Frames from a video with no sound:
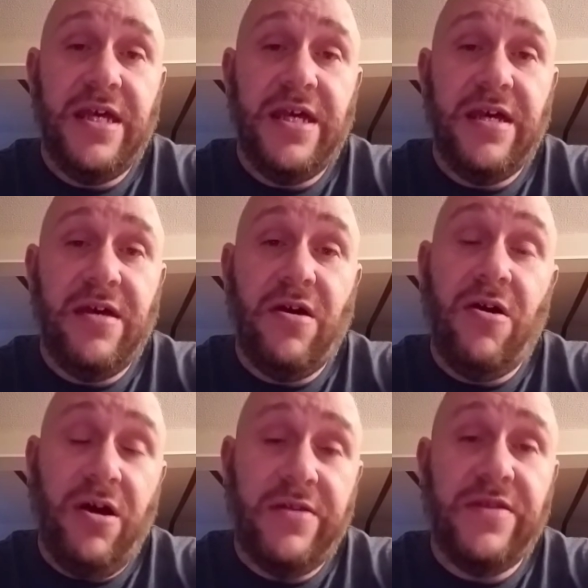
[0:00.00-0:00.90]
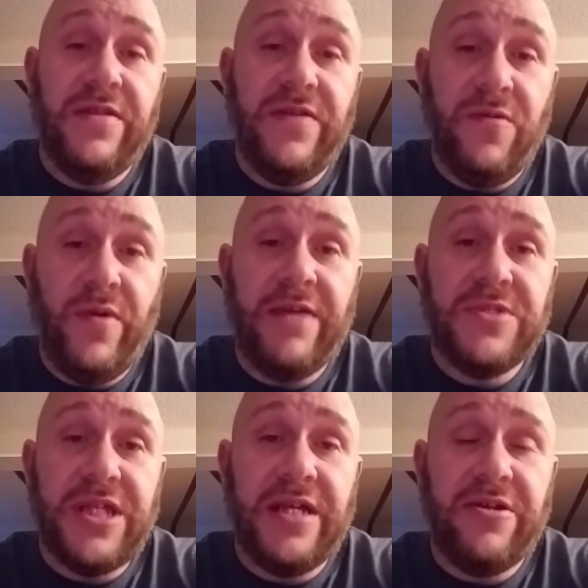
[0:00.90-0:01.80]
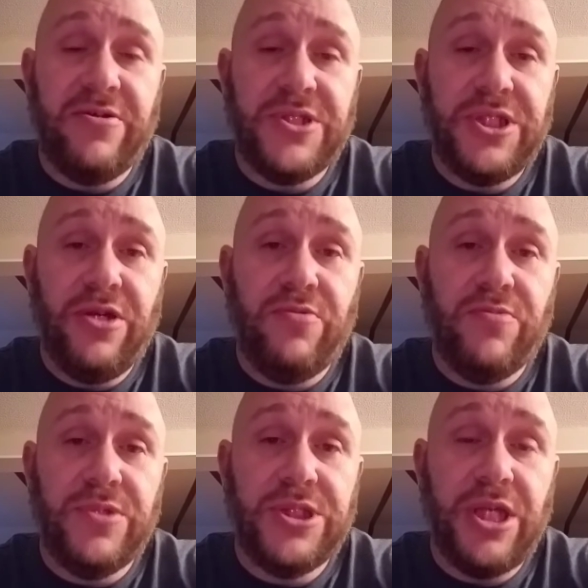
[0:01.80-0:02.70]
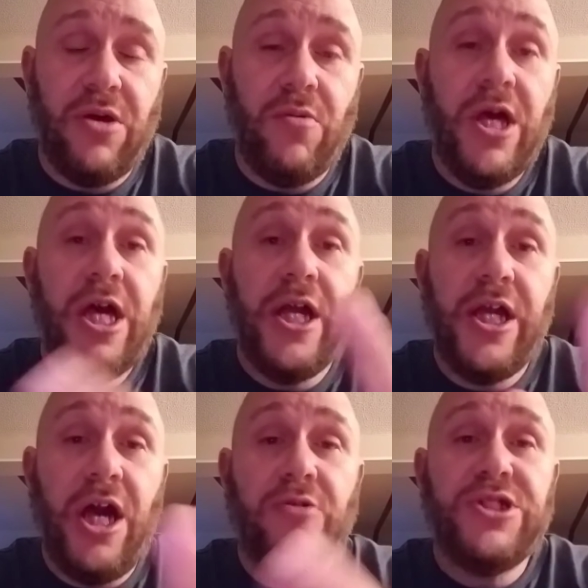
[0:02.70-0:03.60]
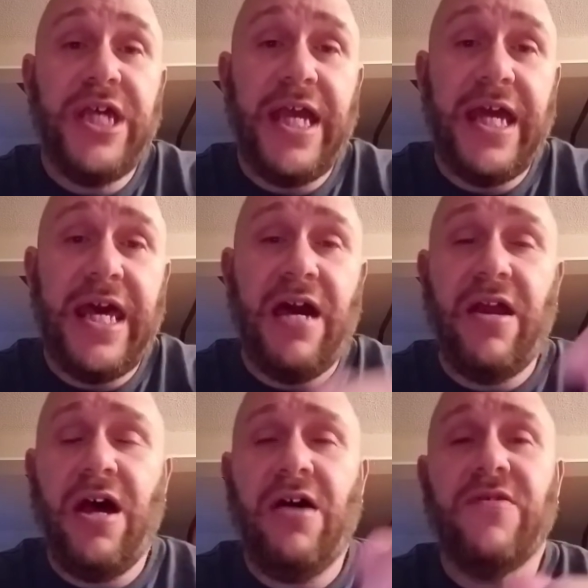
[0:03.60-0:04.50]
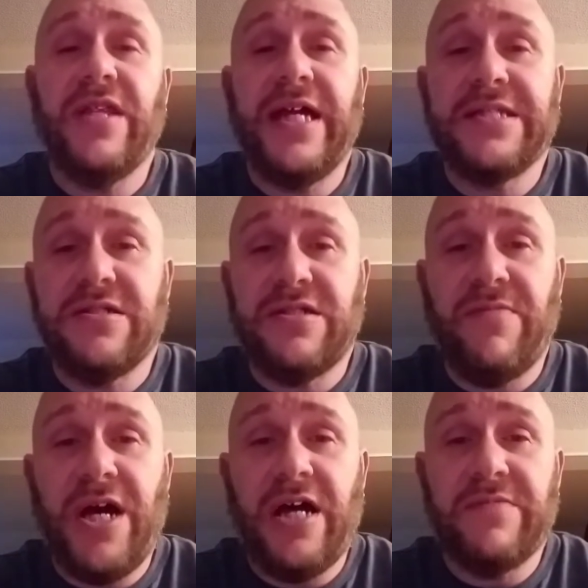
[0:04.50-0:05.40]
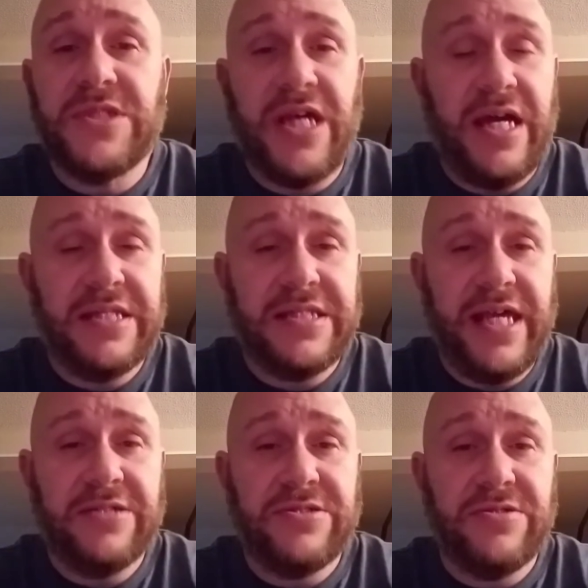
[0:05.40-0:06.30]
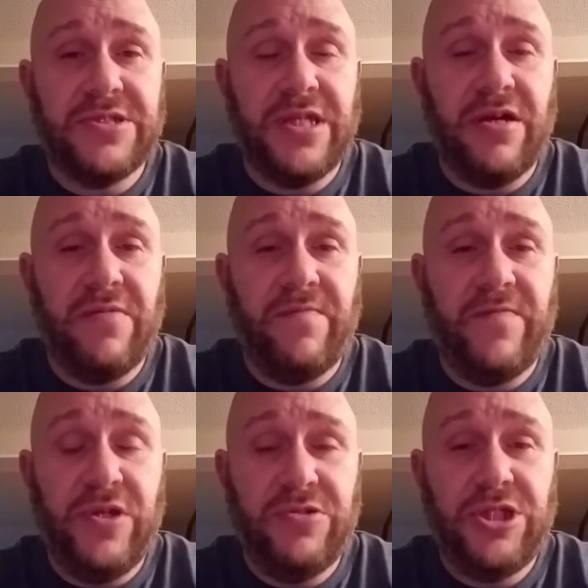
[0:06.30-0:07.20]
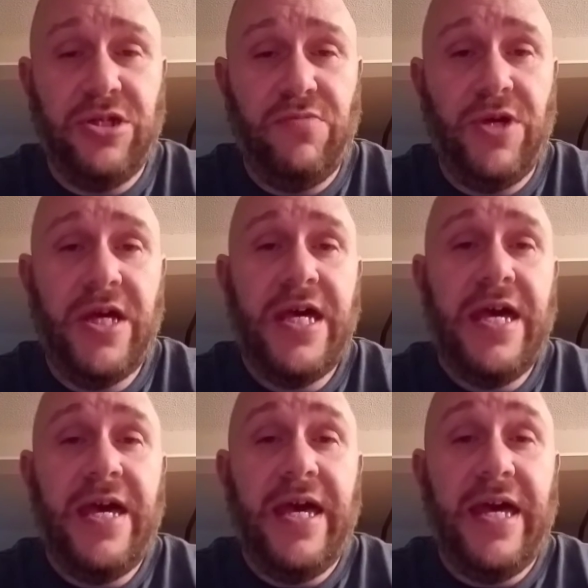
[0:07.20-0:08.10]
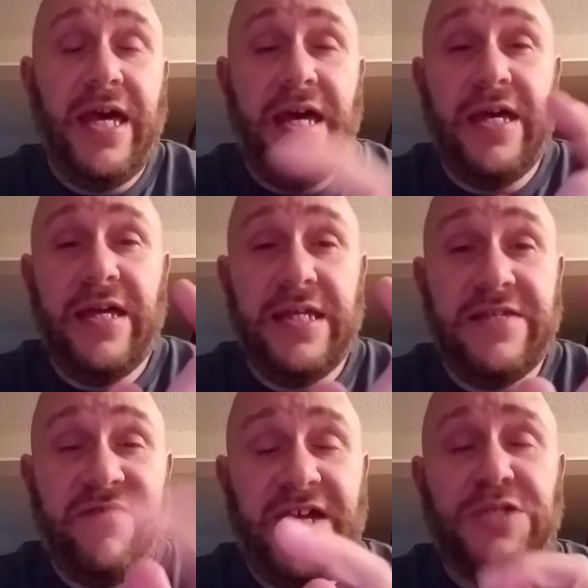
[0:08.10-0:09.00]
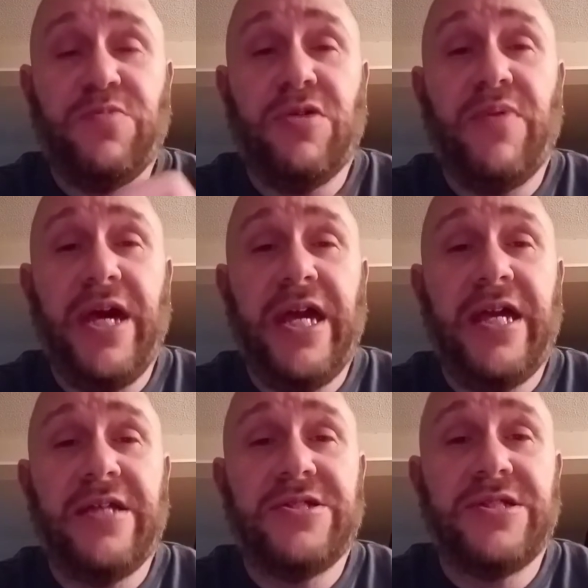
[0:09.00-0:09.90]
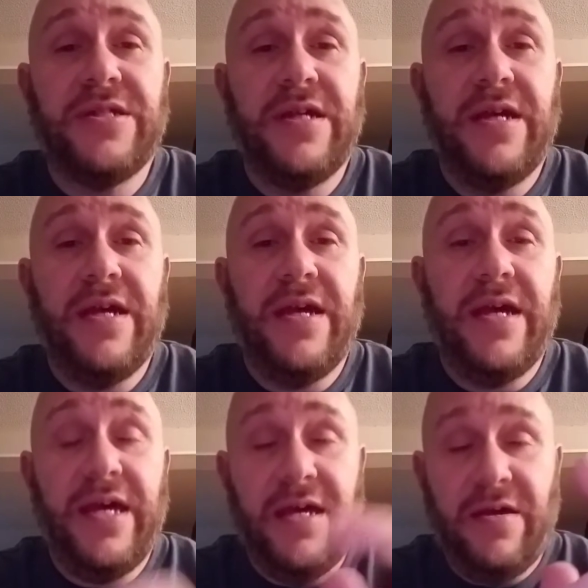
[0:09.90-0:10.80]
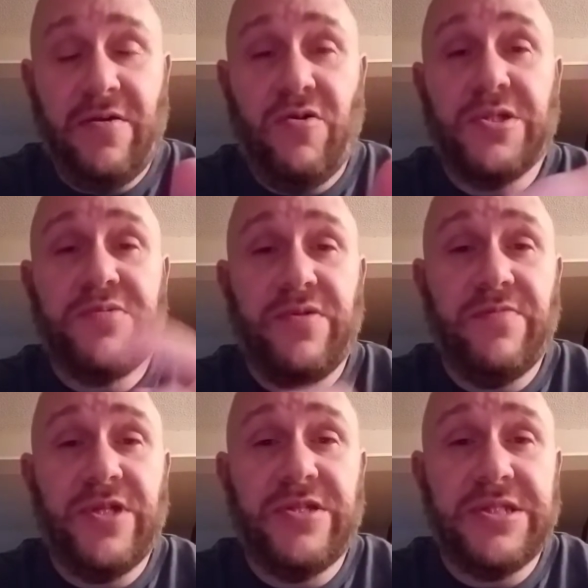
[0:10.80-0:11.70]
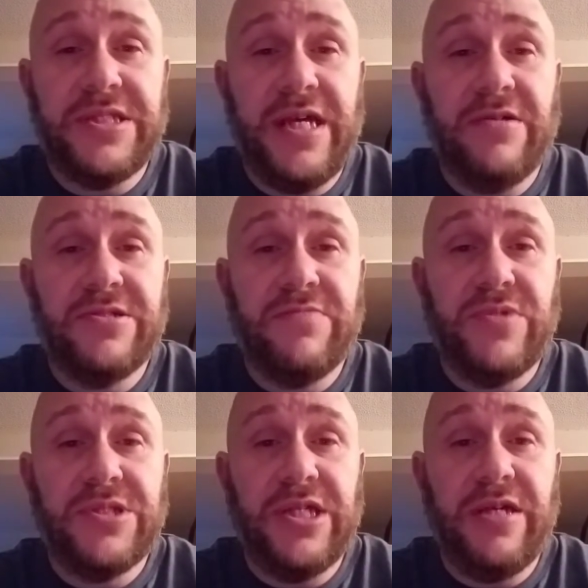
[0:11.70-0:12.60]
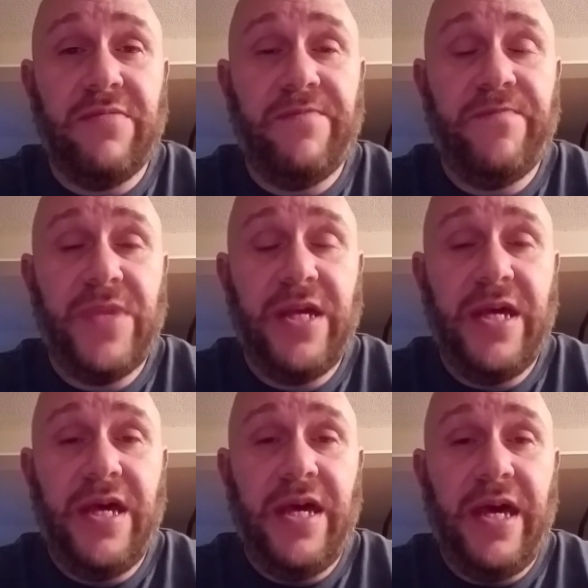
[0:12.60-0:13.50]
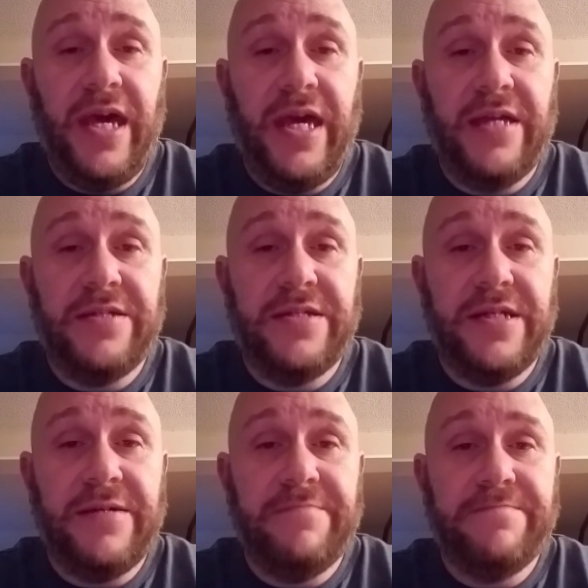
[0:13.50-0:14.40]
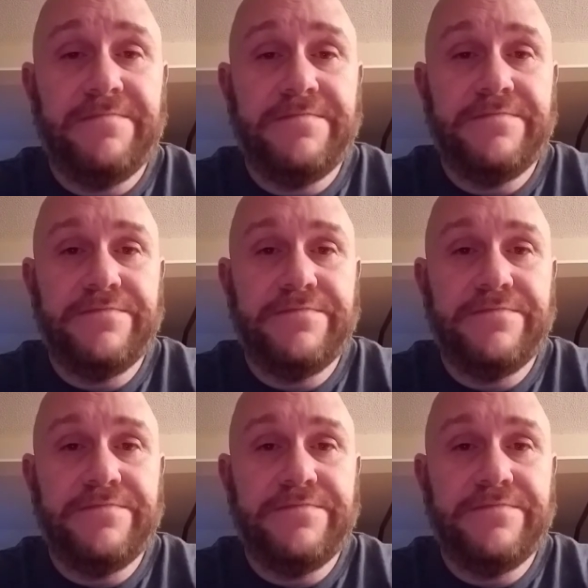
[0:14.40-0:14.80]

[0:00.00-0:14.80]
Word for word: uh, on the website here soon. So go check it out. All the links at the bottom. Scotty Slasher's uh, YouTube, uh, his Facebook page, uh, of course from the Nostalgia Museum, and um,